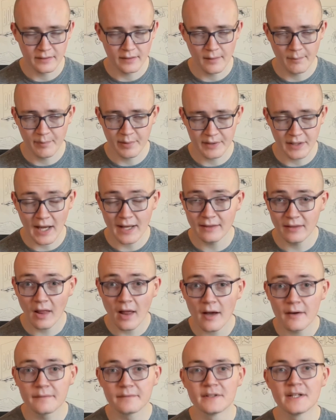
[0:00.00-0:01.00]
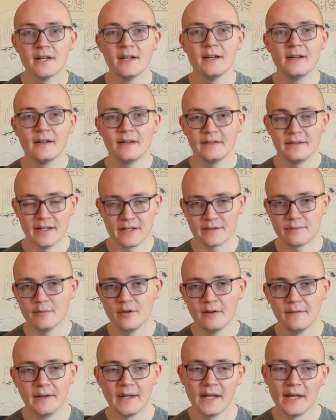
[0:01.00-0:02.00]
But I loved this
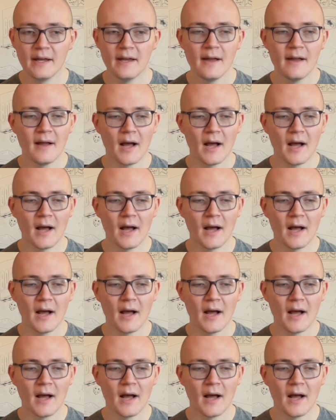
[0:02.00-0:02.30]
movie.